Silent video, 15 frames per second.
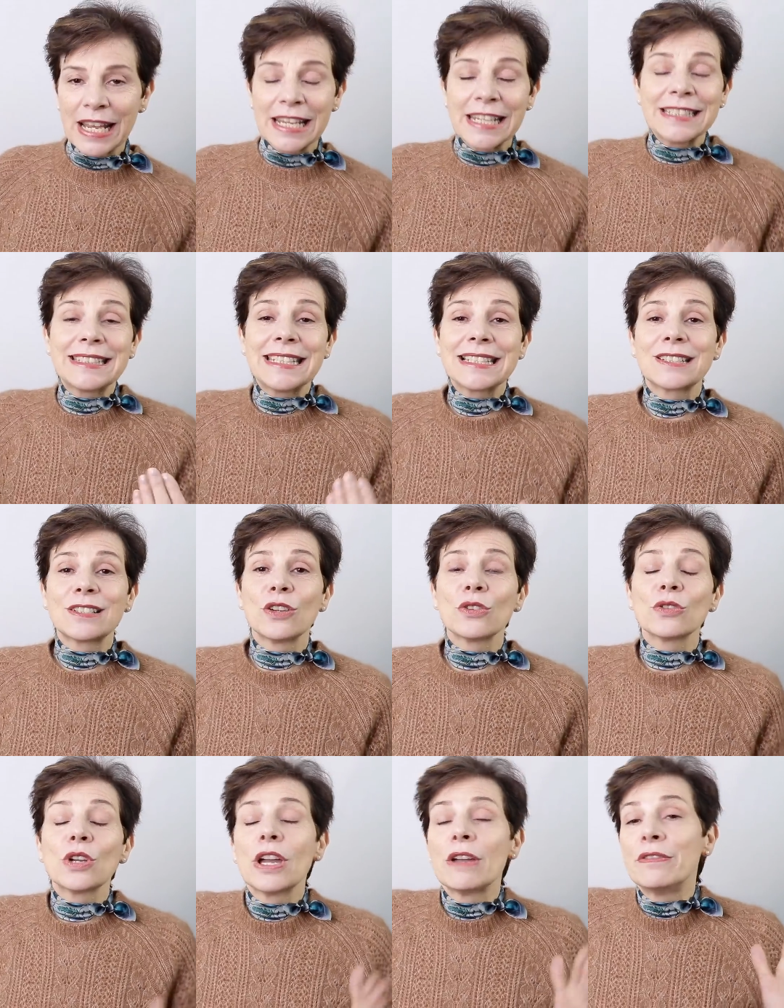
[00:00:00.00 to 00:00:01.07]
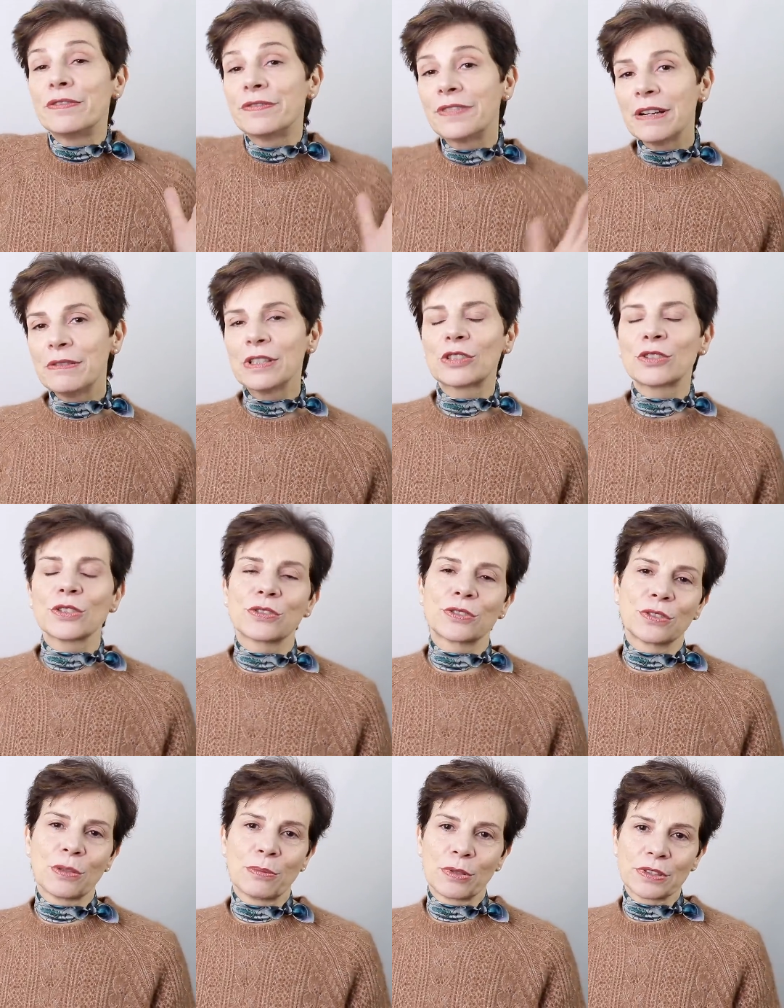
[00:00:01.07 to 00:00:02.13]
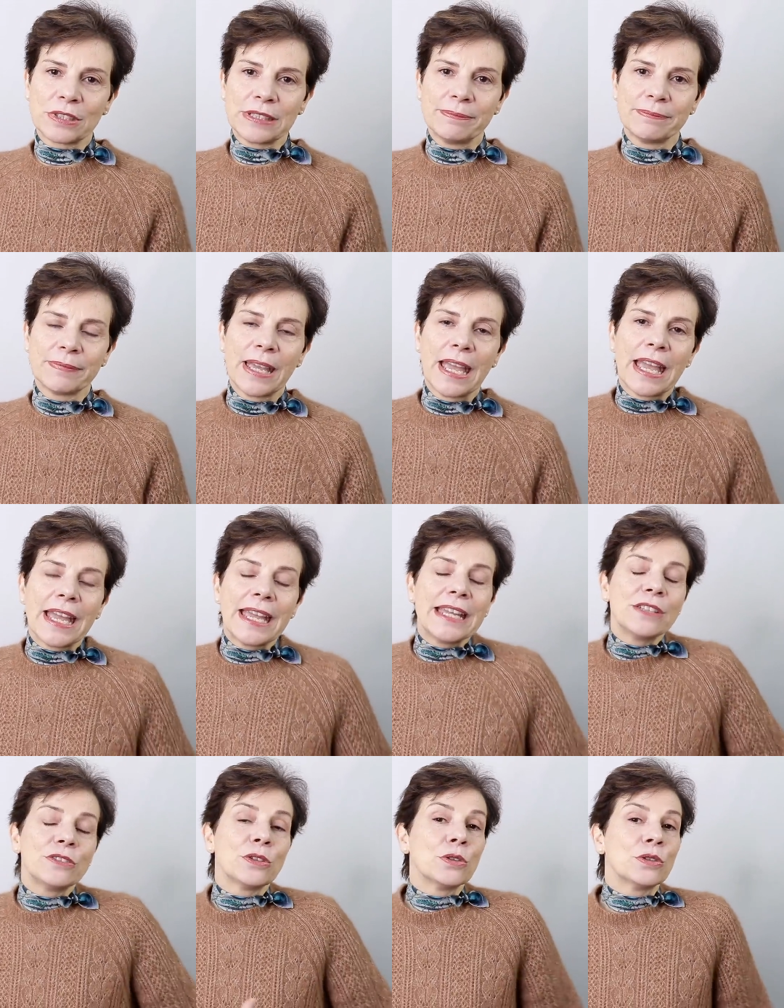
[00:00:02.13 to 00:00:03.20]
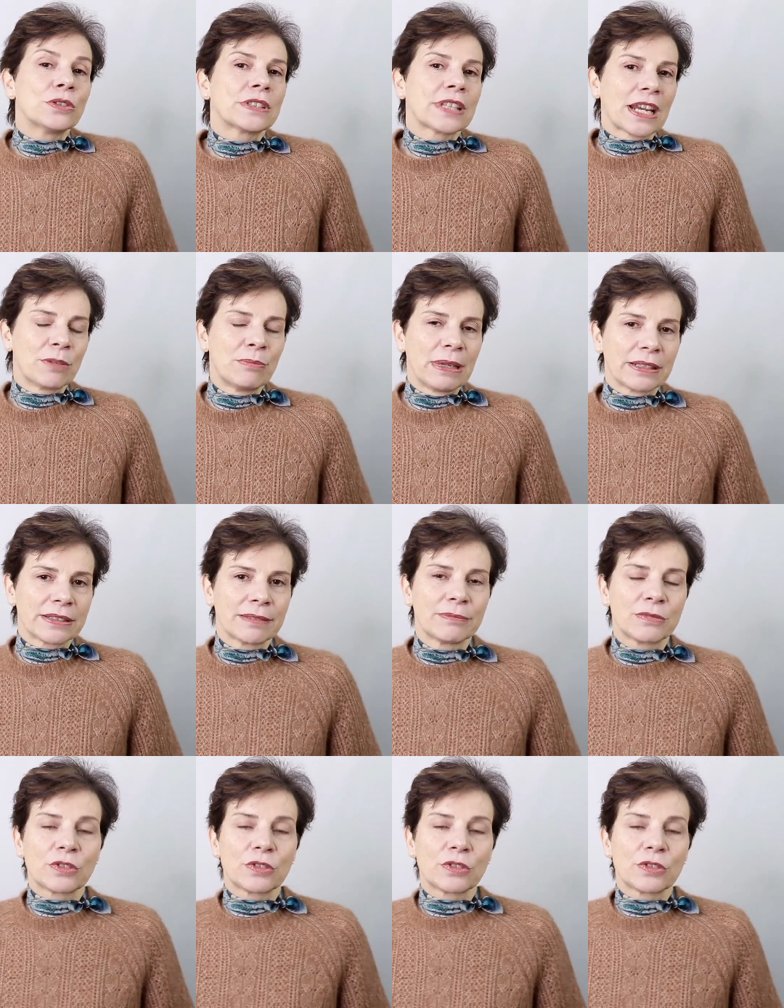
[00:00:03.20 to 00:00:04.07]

It is long, very close to the body, and a tie belt.